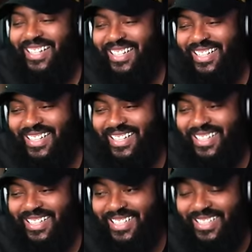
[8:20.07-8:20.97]

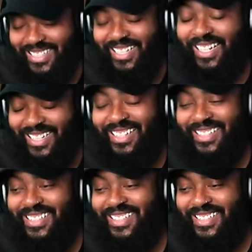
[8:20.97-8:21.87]

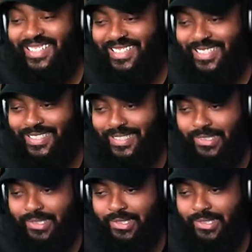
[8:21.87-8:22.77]

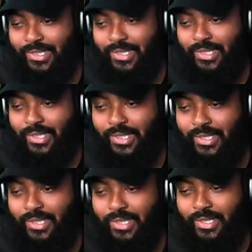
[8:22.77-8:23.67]

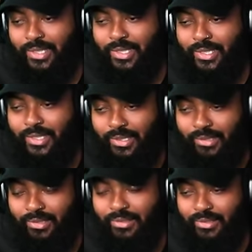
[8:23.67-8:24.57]

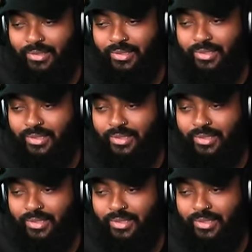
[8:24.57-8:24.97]
No words are spoken by the person on screen.